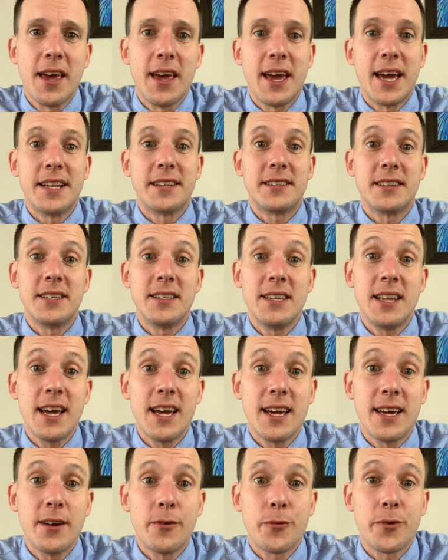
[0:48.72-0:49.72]
And
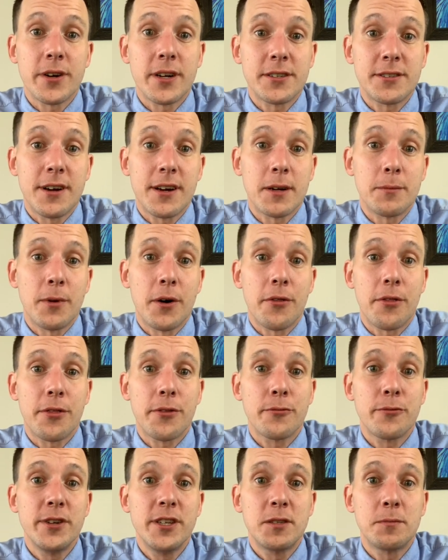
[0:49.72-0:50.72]
today we're going to talk about
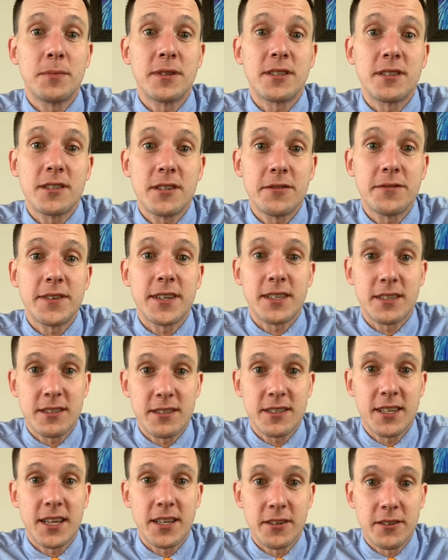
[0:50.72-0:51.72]
3 specific
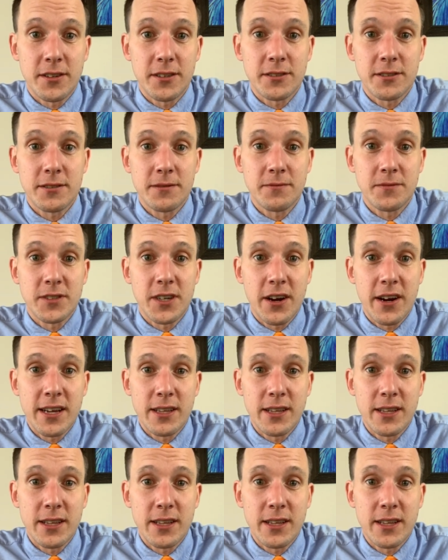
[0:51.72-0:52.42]
signals, all right?